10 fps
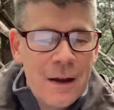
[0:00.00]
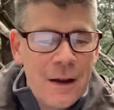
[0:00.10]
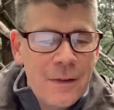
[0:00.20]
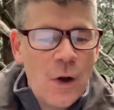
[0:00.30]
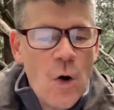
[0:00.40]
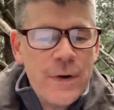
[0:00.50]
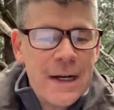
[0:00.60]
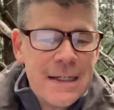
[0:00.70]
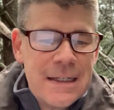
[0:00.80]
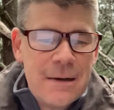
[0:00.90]
The
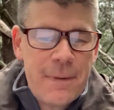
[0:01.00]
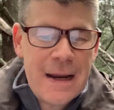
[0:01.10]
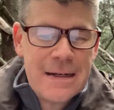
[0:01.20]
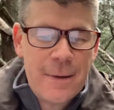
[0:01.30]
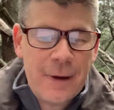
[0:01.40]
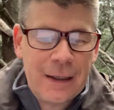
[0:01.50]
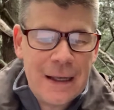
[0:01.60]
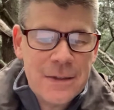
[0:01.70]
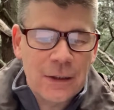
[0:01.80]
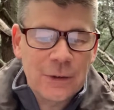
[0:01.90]
COVID-19 pandemic
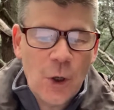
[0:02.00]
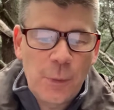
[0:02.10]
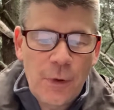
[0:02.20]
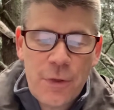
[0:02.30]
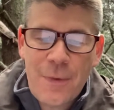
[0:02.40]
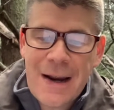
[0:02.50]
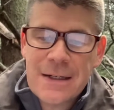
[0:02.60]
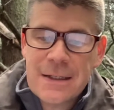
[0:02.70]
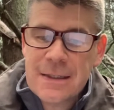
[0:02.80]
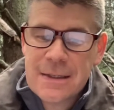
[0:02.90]
is a global threat
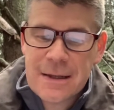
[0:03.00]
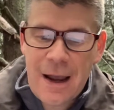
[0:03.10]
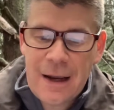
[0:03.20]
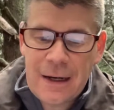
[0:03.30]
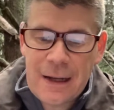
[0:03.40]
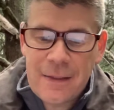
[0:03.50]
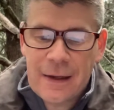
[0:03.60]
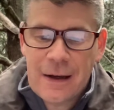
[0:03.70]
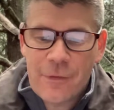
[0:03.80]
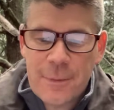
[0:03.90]
to society
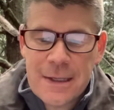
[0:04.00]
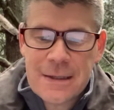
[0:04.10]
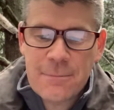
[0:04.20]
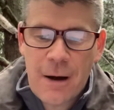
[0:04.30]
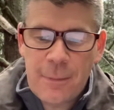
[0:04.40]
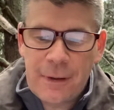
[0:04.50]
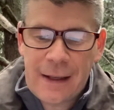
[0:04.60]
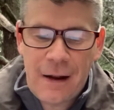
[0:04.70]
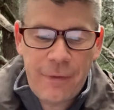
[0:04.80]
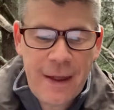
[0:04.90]
that governments and
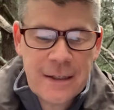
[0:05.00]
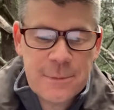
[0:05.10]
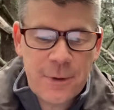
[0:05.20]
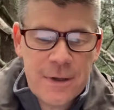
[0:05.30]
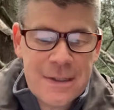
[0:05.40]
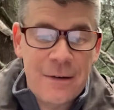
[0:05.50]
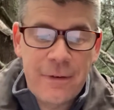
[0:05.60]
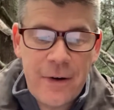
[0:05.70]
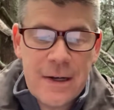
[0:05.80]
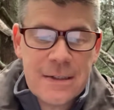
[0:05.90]
public health experts in
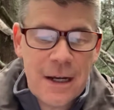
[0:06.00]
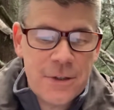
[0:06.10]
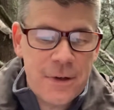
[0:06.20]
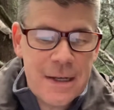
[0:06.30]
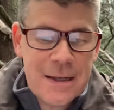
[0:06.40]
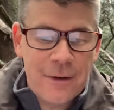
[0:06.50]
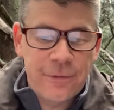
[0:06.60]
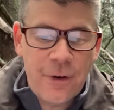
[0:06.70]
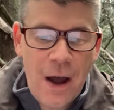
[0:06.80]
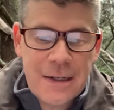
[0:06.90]
various countries have
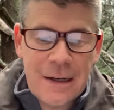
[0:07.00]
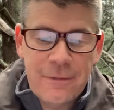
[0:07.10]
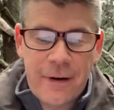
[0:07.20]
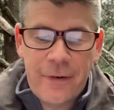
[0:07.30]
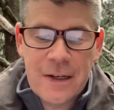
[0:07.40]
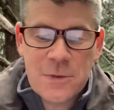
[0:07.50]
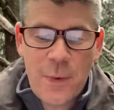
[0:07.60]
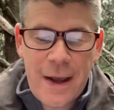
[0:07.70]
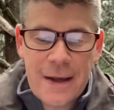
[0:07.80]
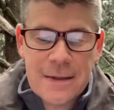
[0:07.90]
fought in various
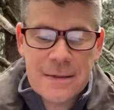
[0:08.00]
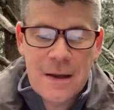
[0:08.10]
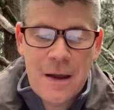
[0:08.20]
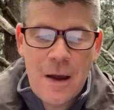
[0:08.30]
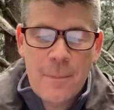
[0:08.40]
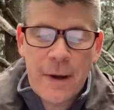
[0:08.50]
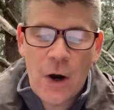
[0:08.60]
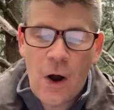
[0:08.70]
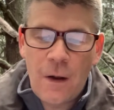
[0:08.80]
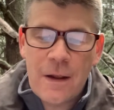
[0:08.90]
ways, but
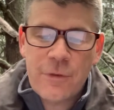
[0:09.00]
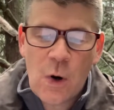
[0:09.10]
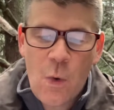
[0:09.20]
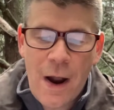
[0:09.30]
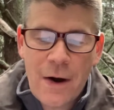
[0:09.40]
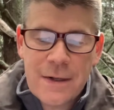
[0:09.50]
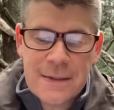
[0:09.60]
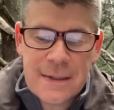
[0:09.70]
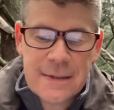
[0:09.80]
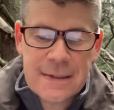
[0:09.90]
all have required
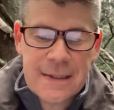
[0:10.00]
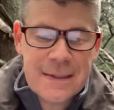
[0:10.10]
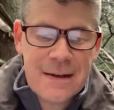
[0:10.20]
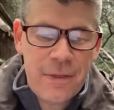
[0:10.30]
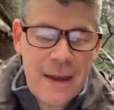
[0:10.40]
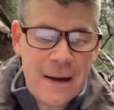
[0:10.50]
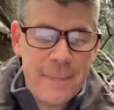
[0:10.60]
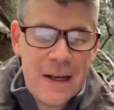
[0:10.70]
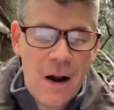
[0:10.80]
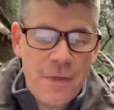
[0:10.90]
citizens to think
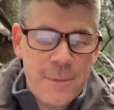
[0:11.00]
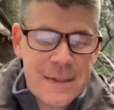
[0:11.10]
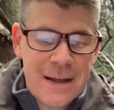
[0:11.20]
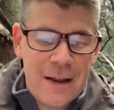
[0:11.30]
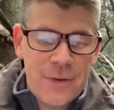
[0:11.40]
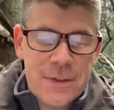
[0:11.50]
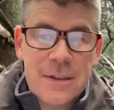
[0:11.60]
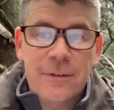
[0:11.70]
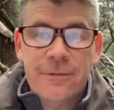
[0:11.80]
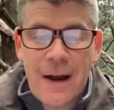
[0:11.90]
beyond themselves
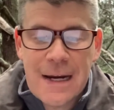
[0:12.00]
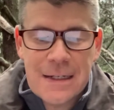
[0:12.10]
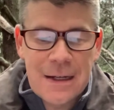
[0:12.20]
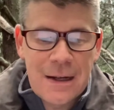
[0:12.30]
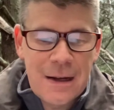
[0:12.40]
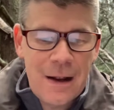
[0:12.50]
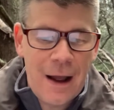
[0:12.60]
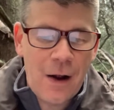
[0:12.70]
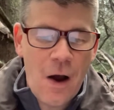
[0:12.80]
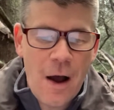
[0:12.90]
to fight
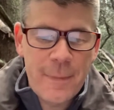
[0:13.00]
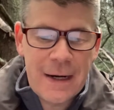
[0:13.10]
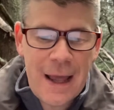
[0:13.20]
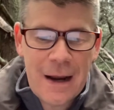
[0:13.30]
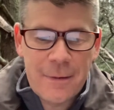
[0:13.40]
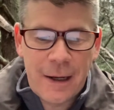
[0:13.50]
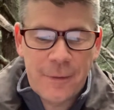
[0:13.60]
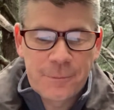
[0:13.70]
a common enemy."